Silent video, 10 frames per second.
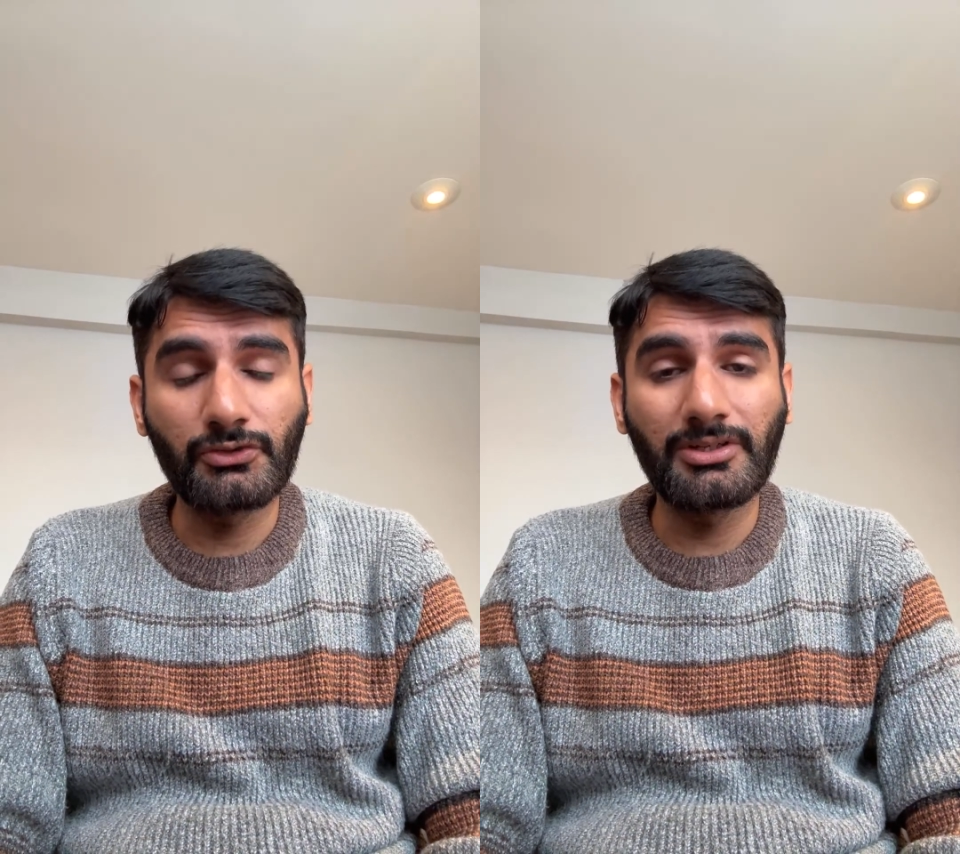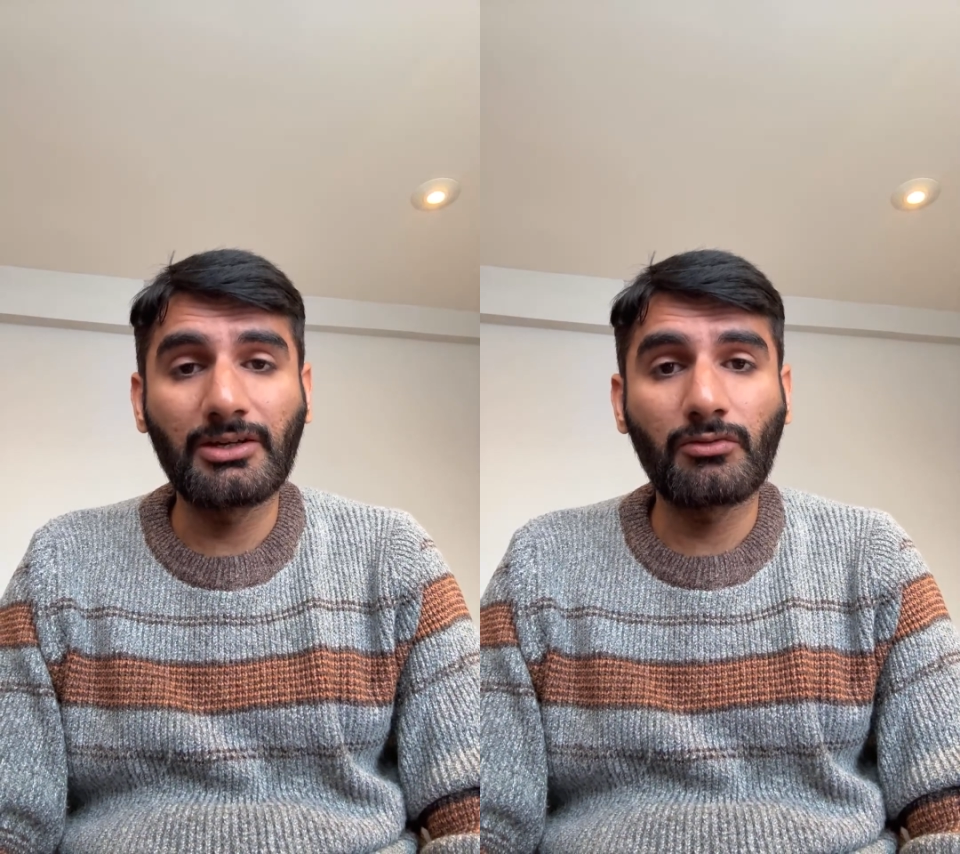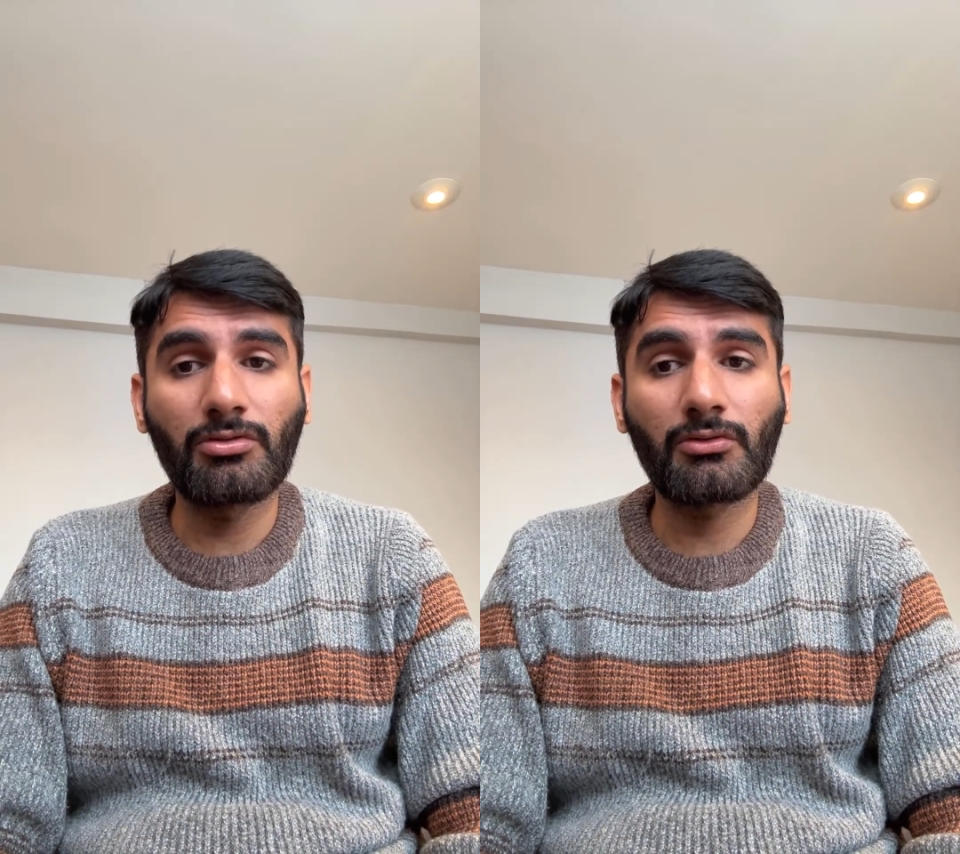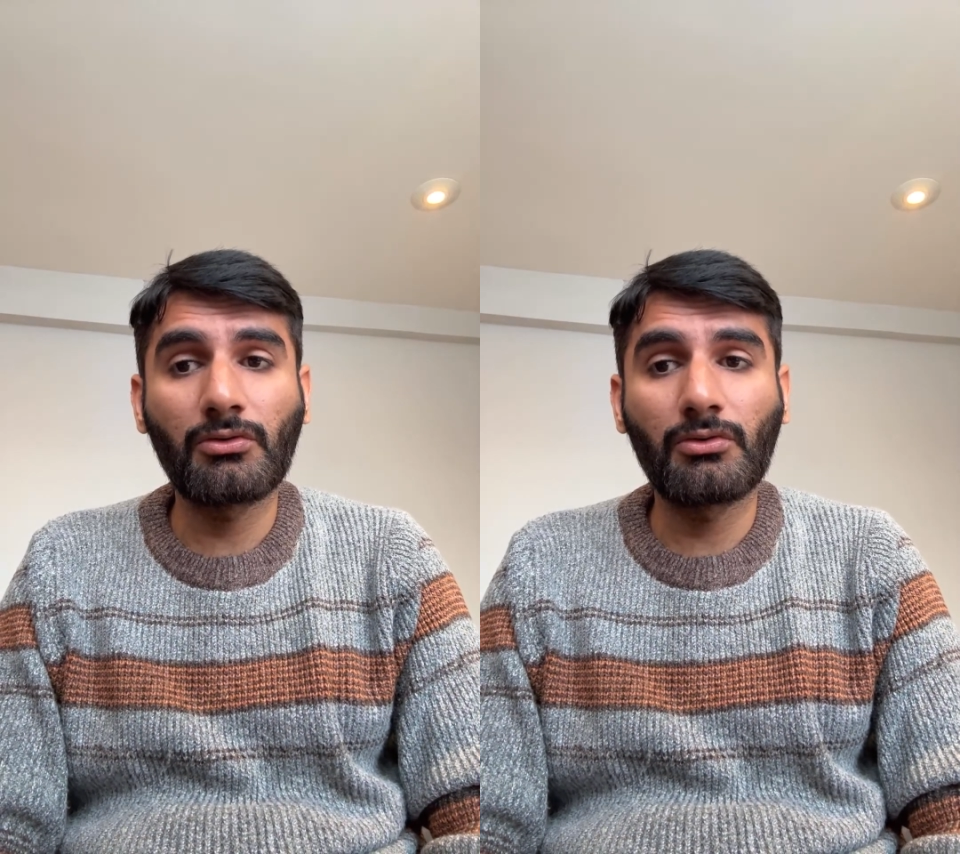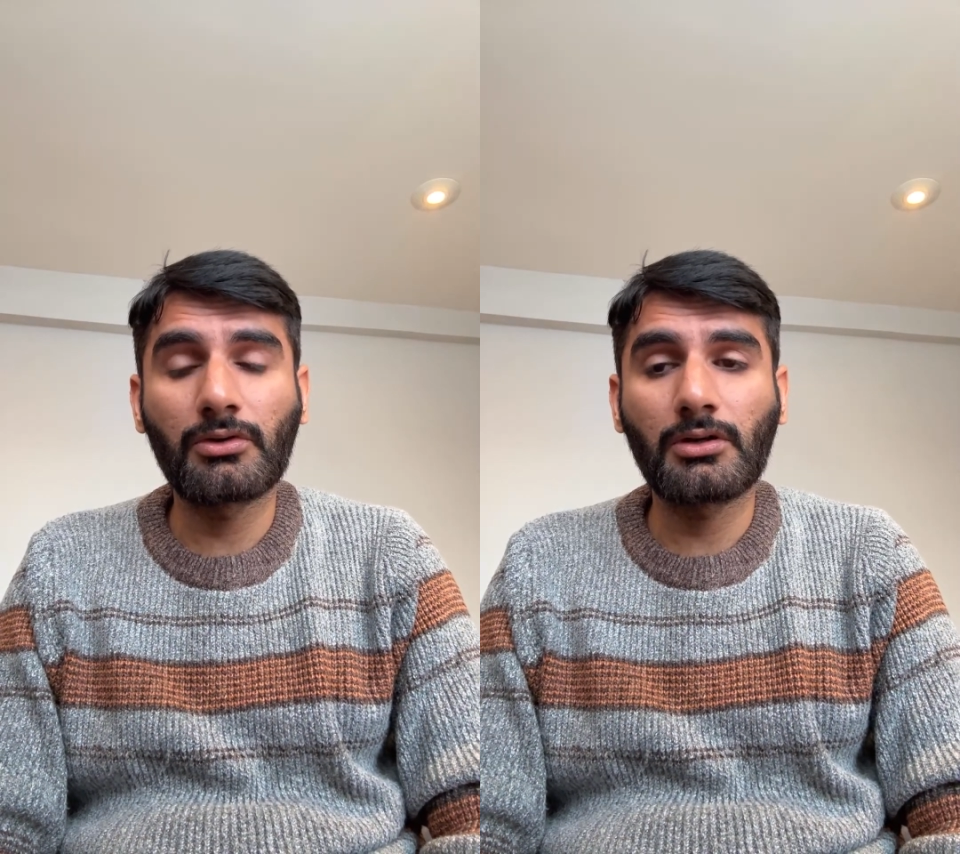You need to
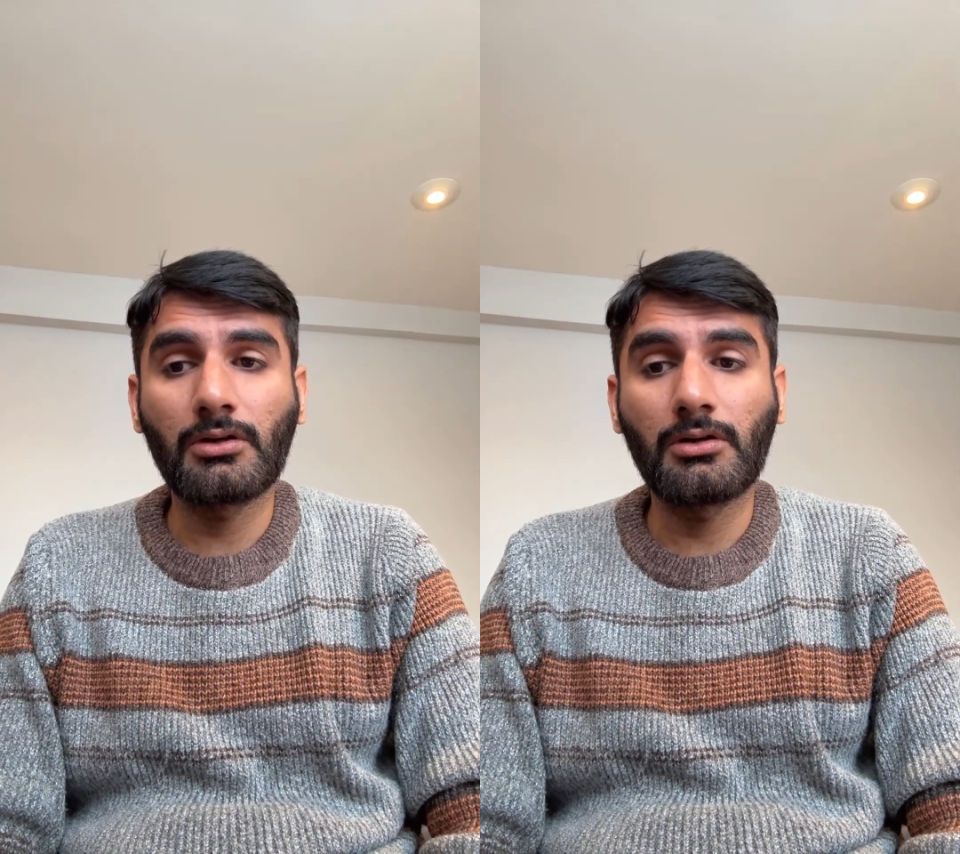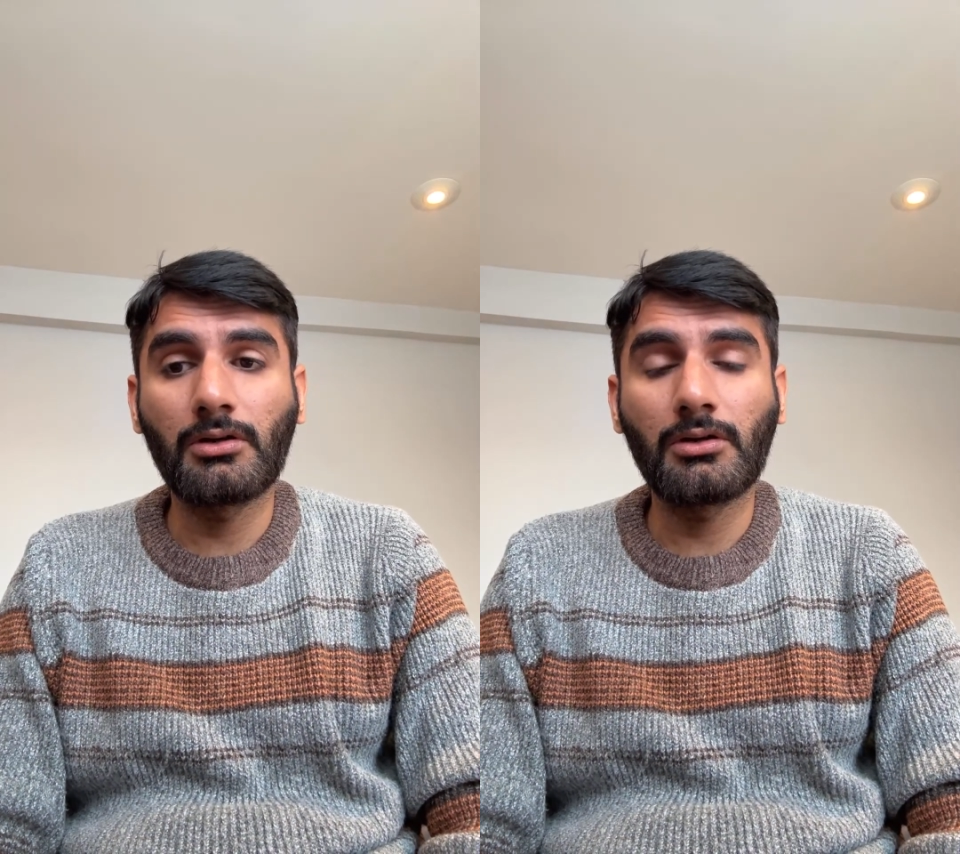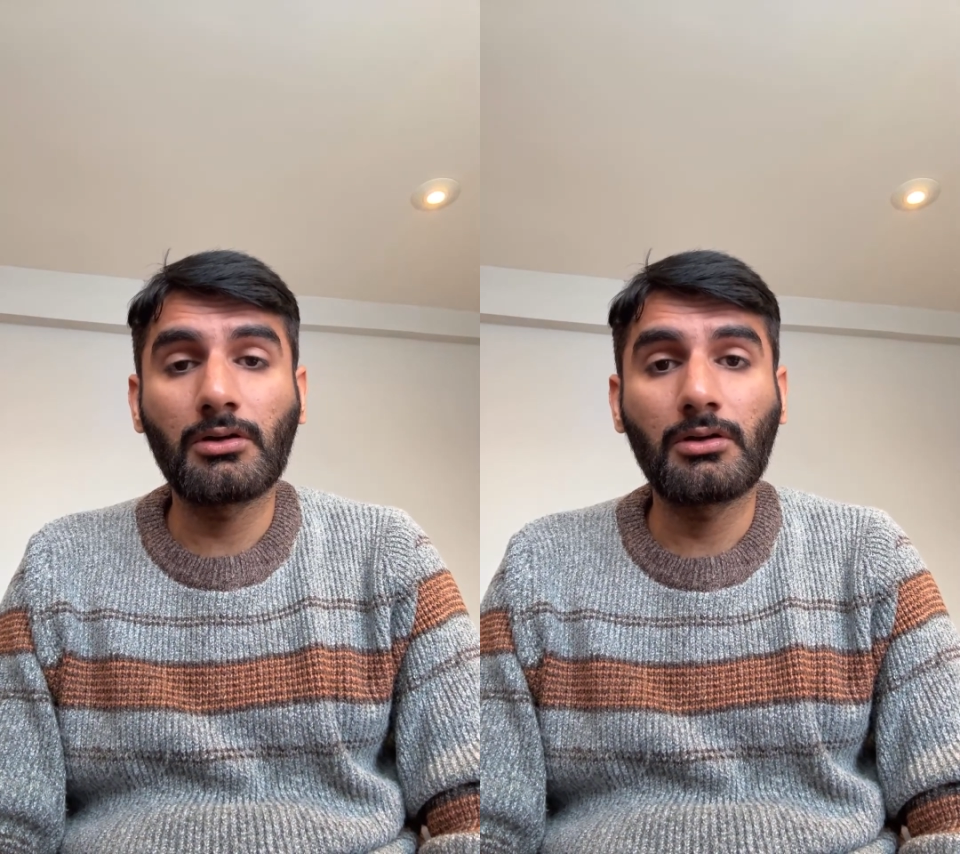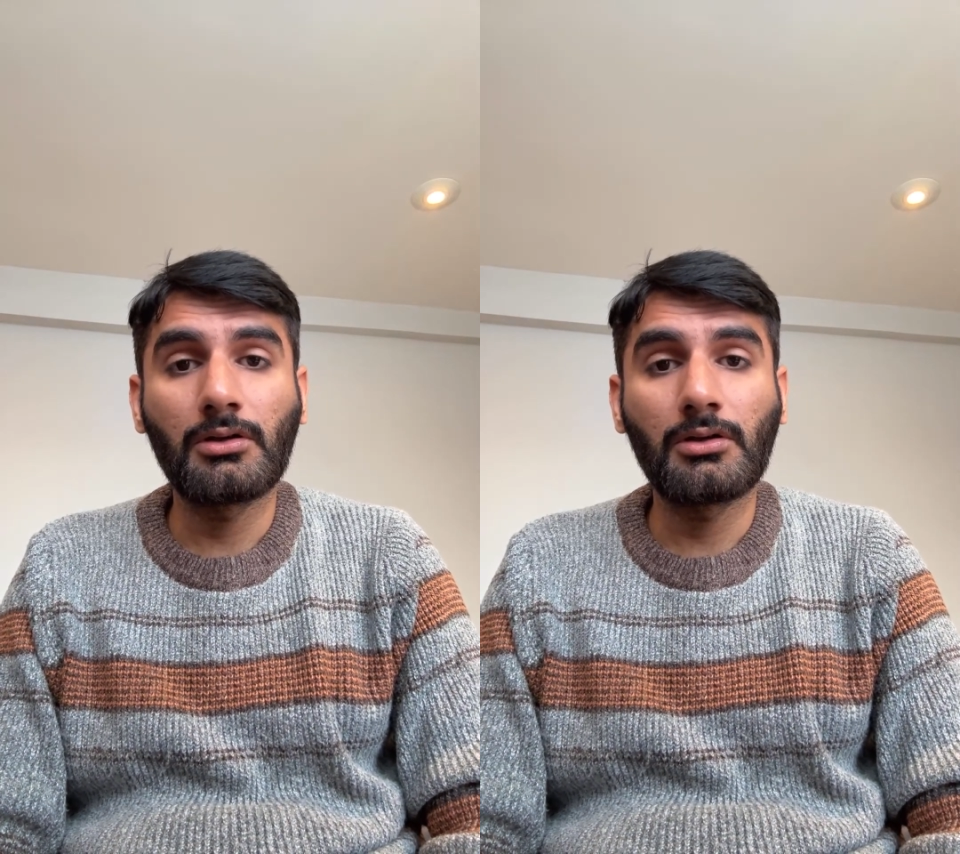score uh,